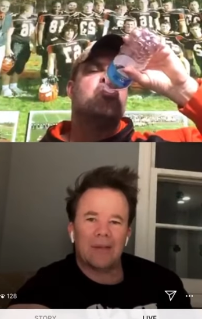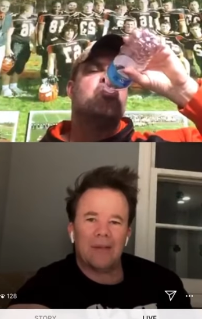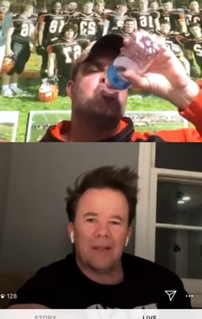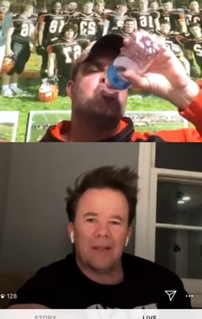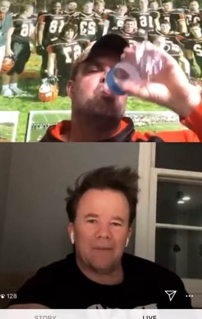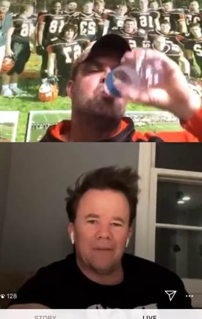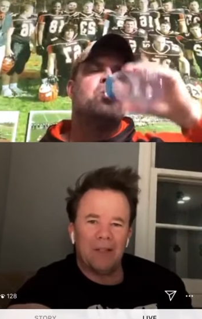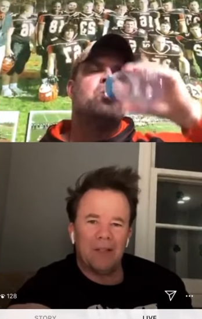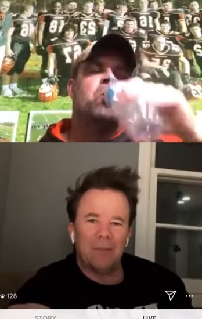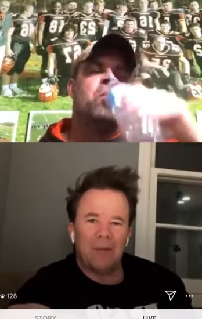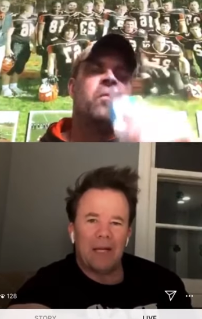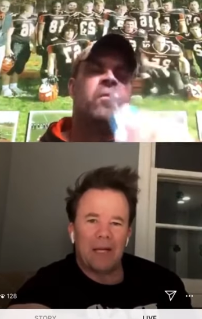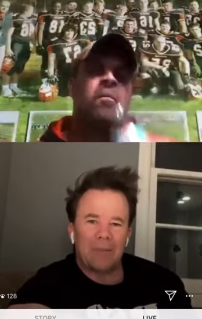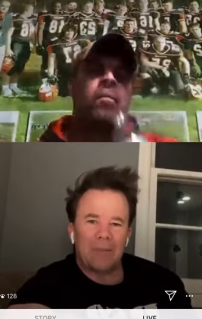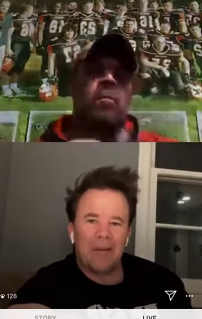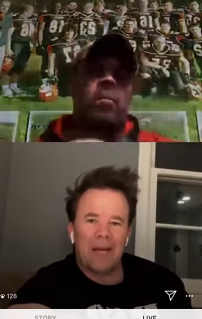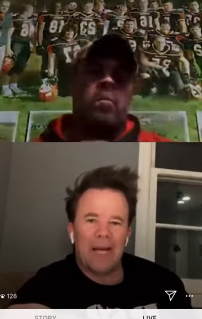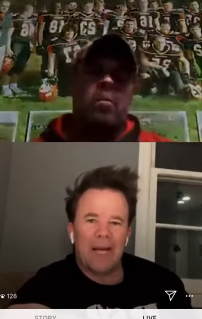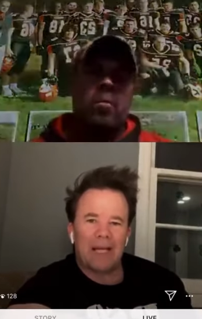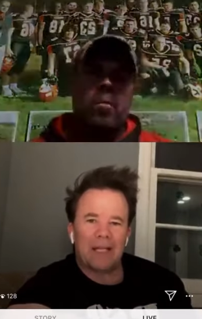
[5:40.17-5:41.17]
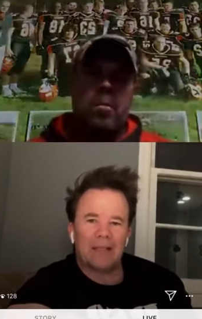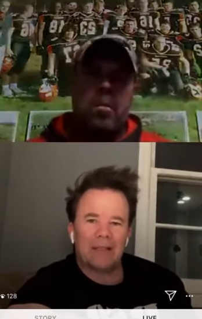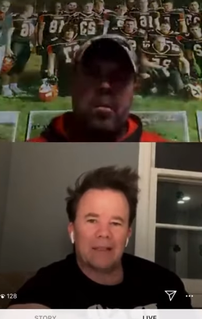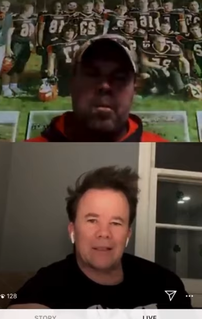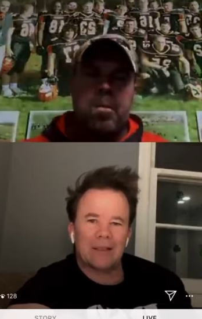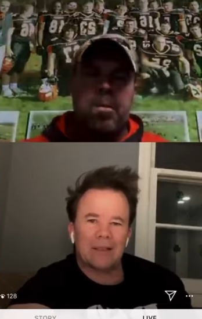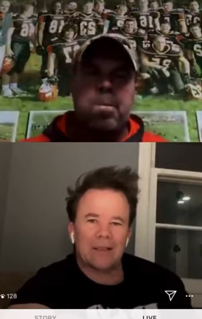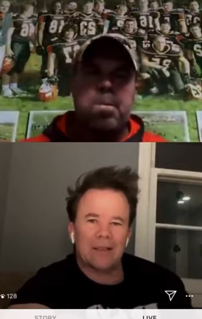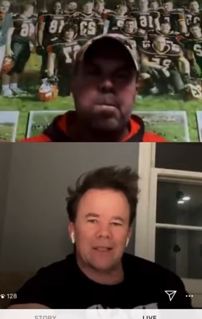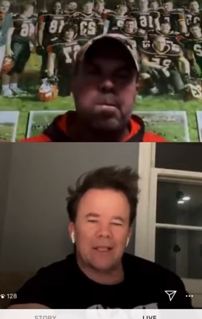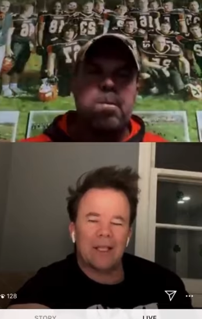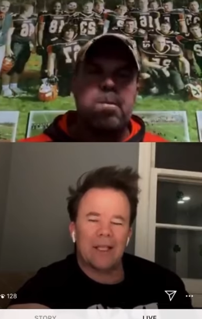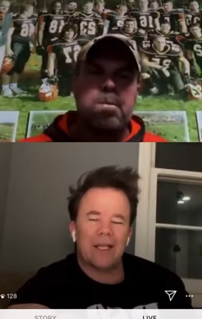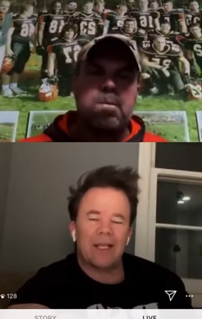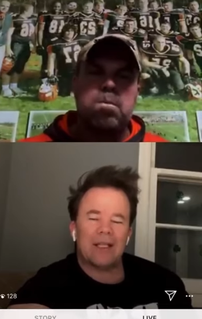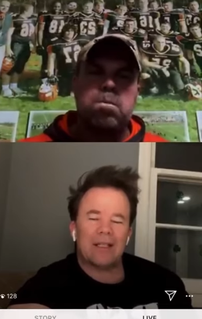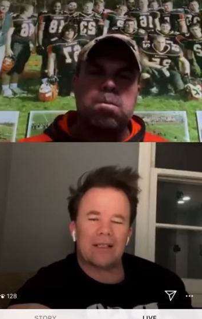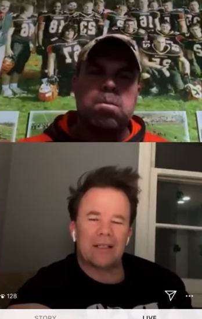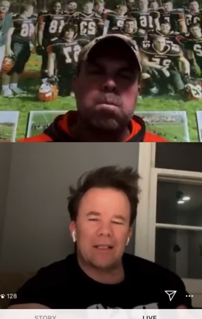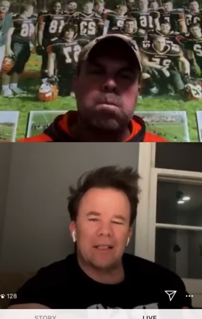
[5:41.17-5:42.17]
Speaker 1: feedback back
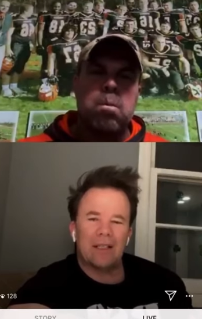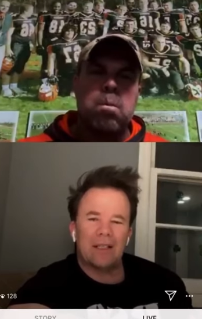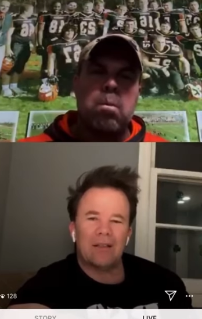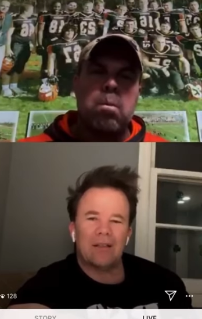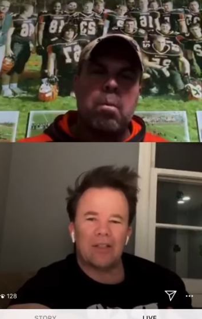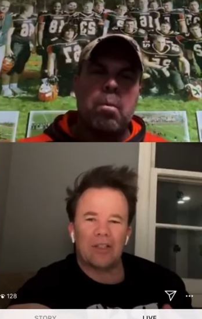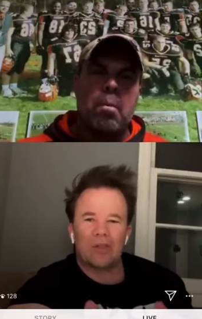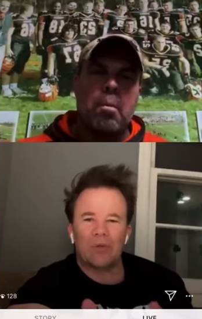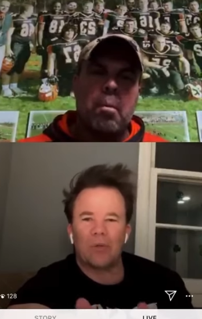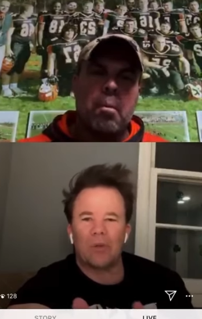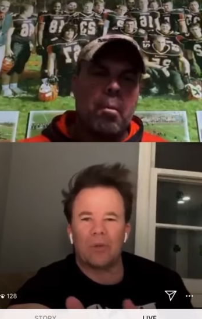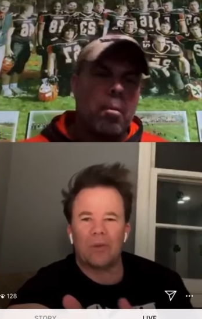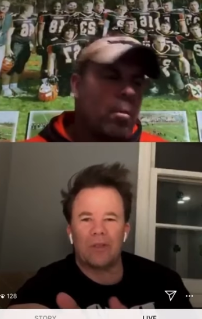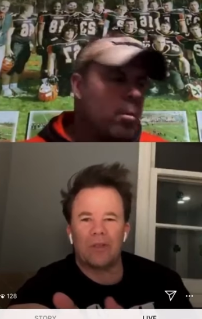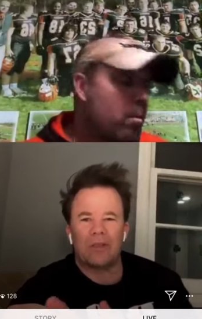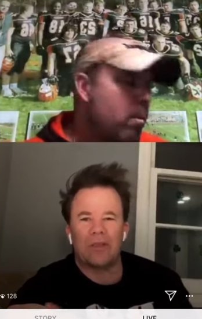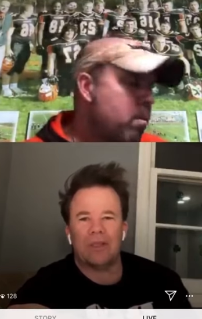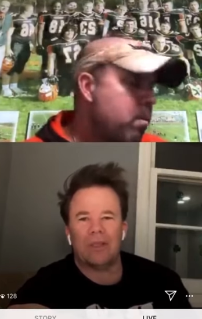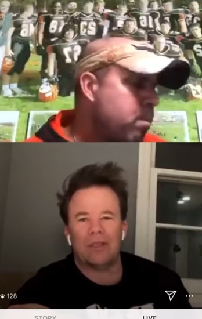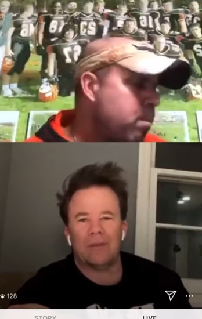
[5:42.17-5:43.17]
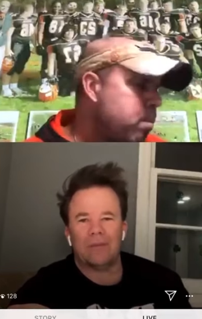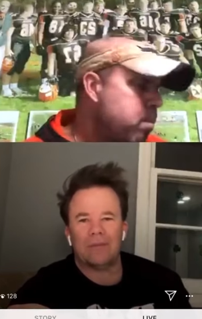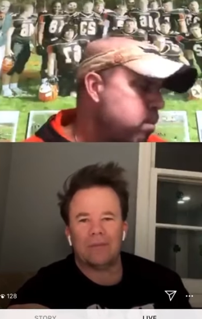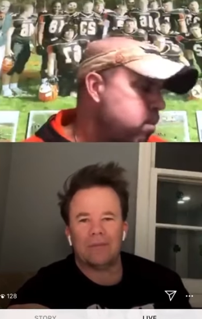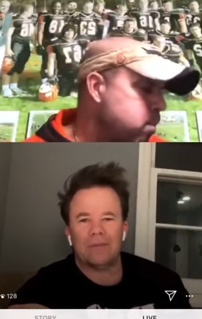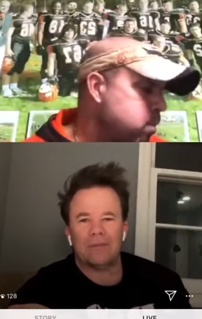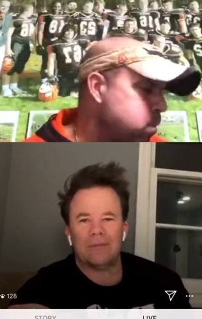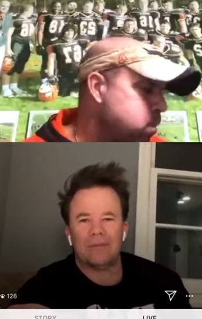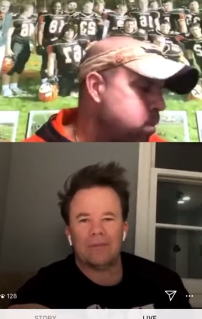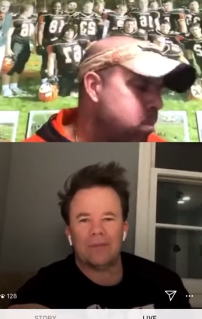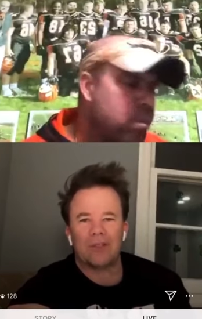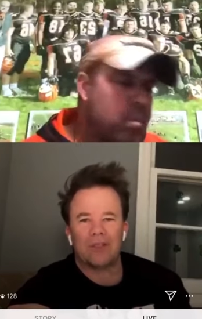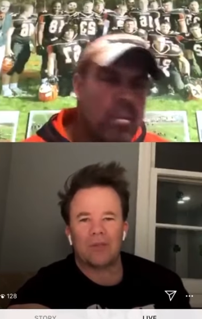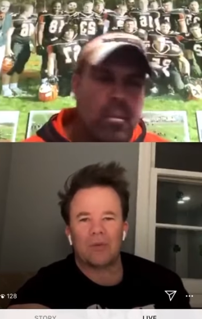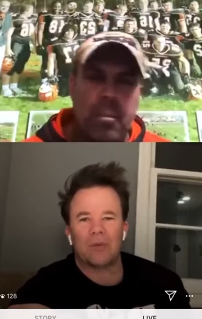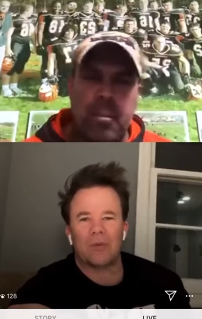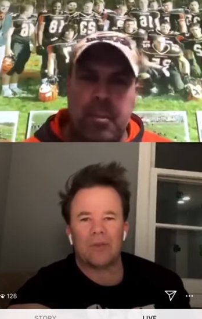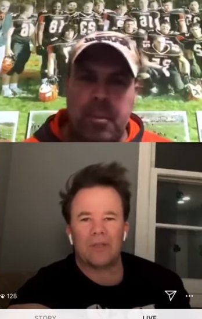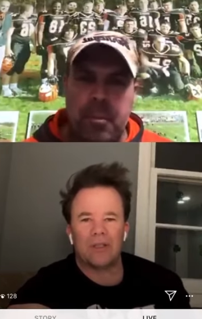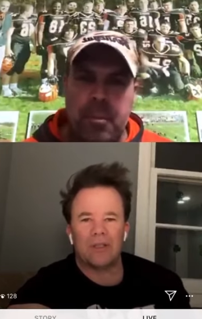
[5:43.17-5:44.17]
and say, this is where we see it this is where
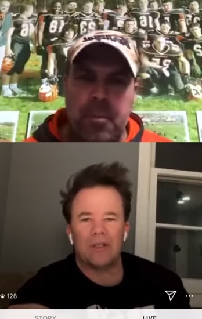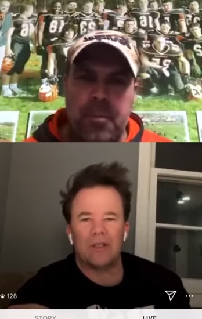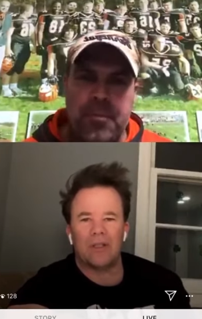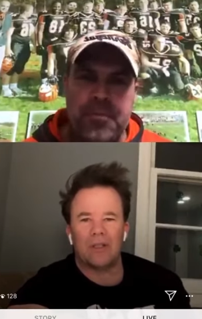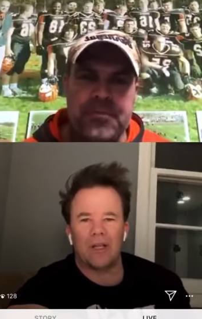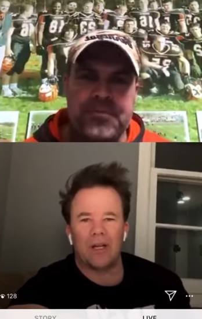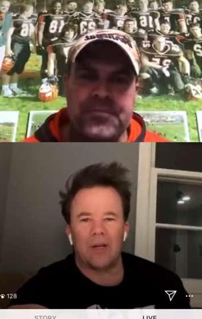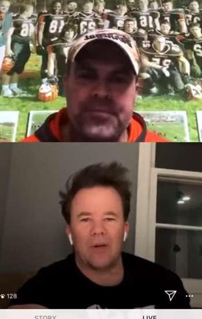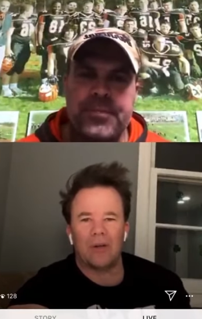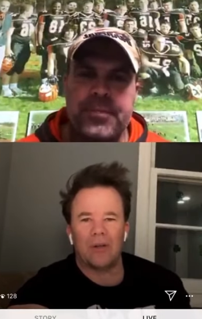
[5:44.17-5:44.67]
we see you going.